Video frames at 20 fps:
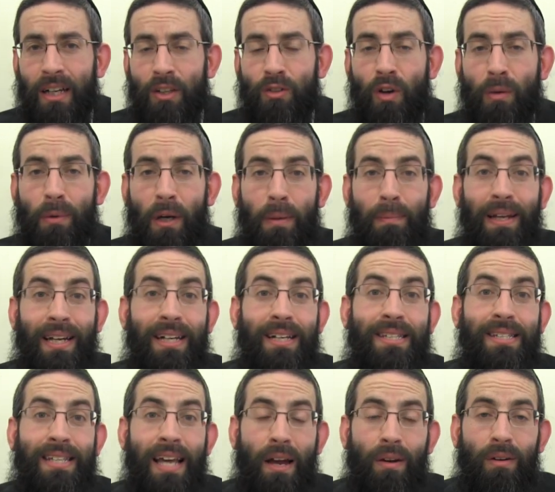The Rabbanan made a
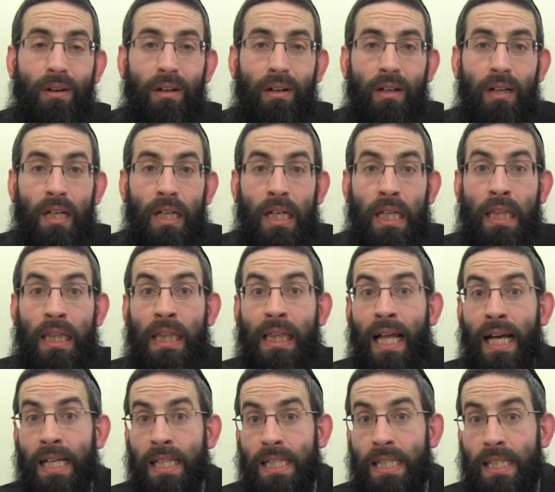gzera
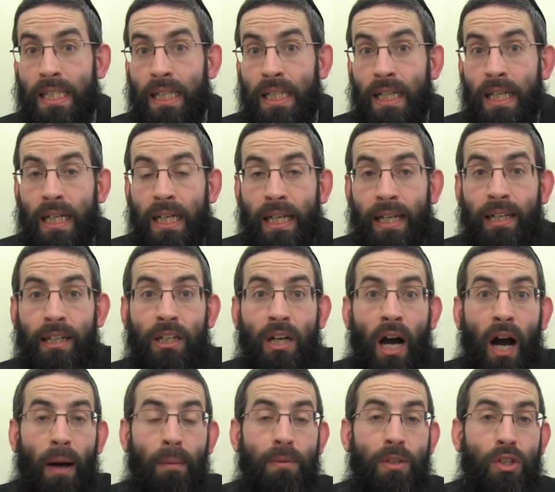lest he
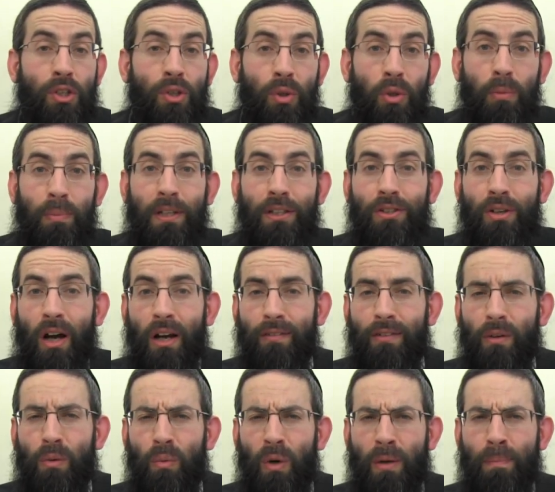come to be
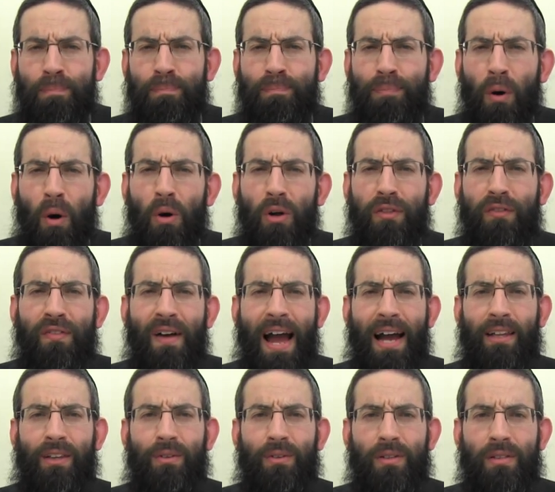toivel when both
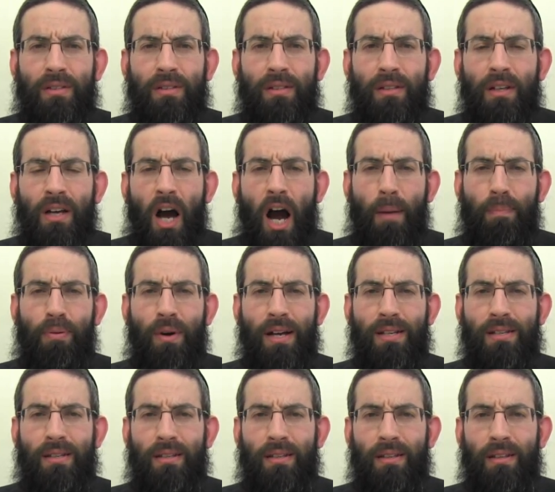factors are
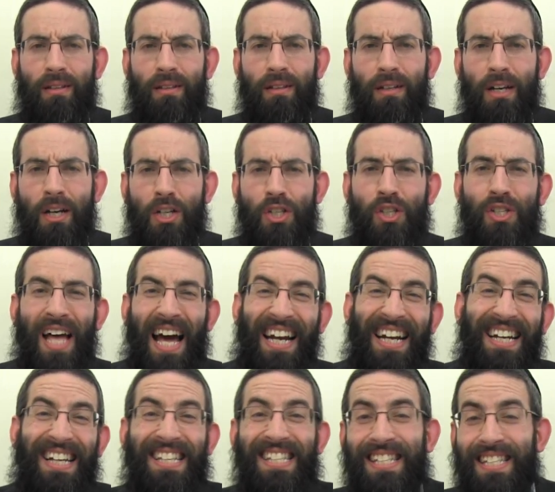present. So that
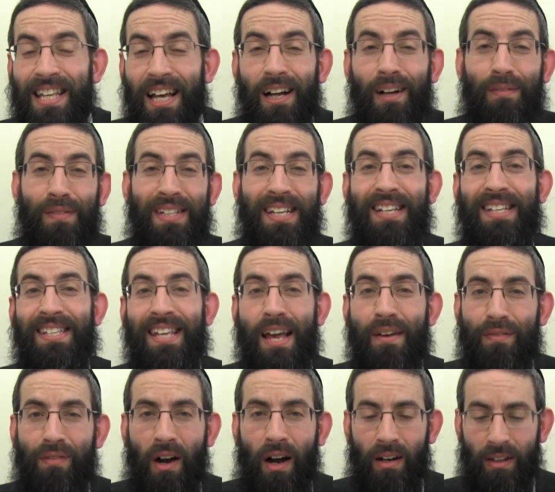in itself is a
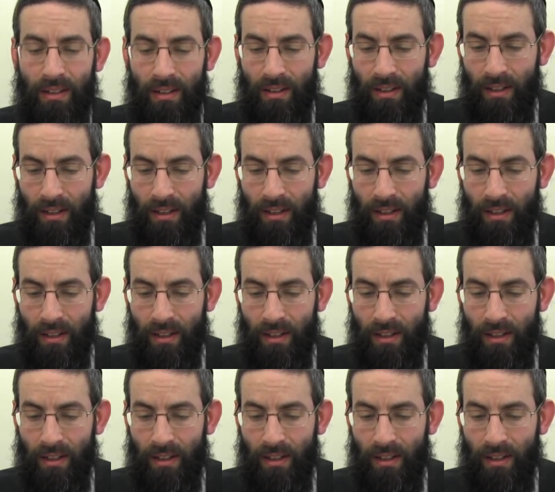safeguard.